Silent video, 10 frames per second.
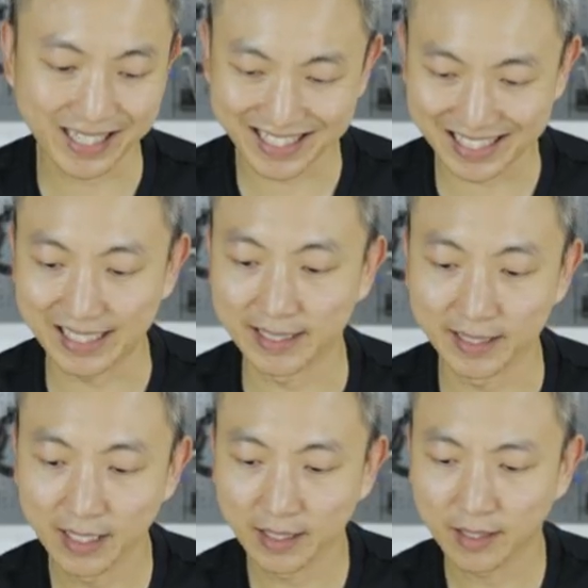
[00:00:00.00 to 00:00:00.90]
my skin.
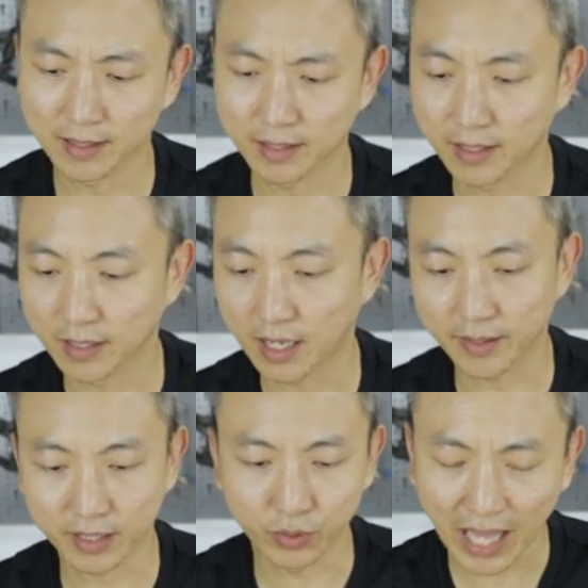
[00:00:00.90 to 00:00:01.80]

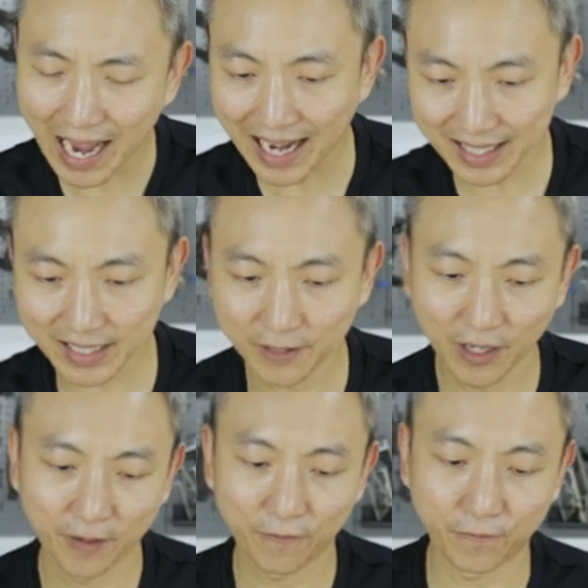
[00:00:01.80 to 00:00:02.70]
I could hardly
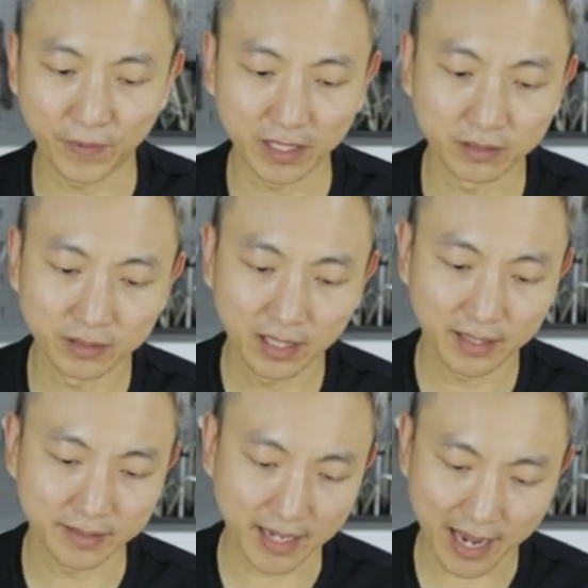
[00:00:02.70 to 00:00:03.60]
feel
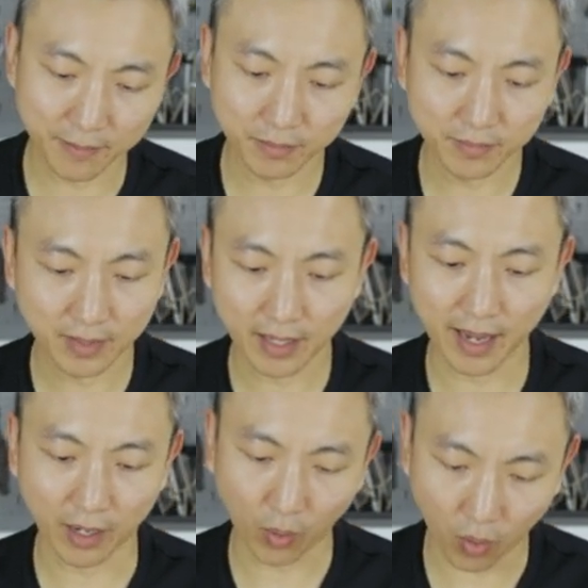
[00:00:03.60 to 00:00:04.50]
them
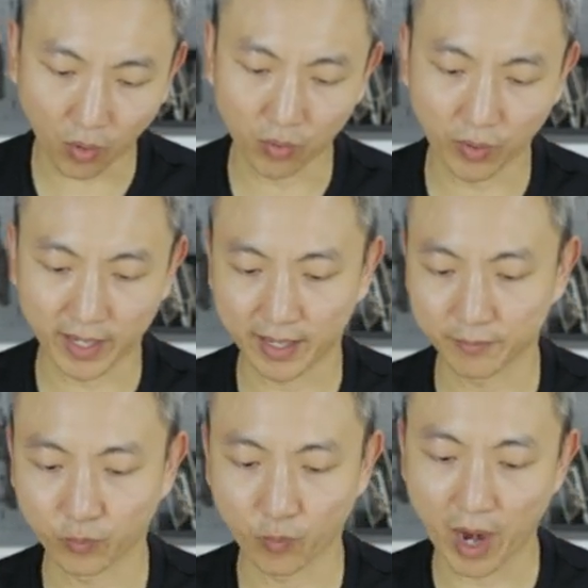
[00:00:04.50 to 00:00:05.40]
at all when
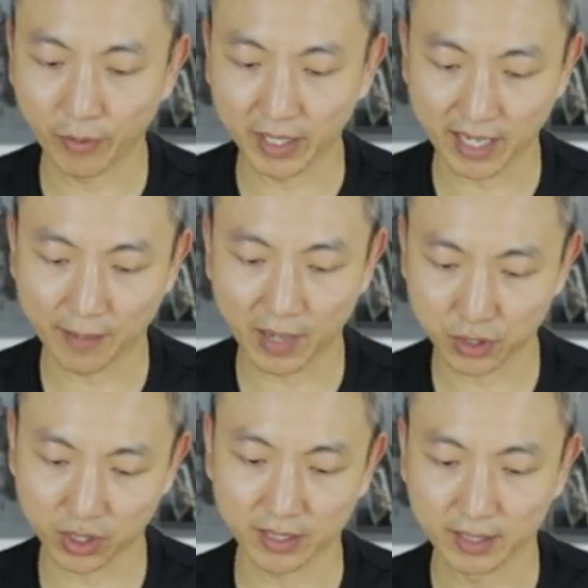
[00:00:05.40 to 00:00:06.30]
I'm wearing them,
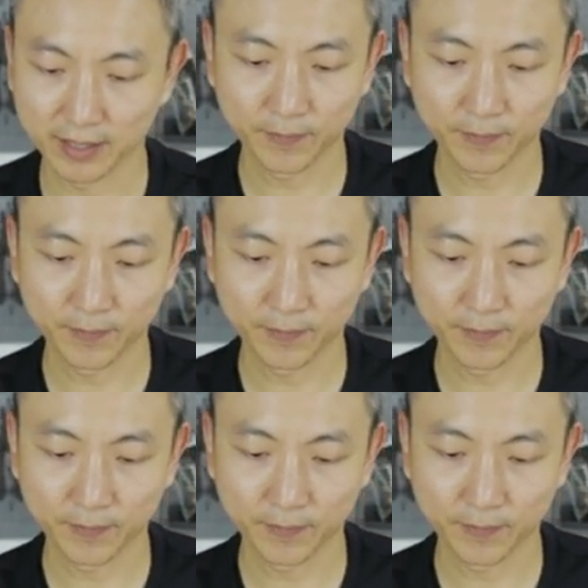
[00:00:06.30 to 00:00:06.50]
actually.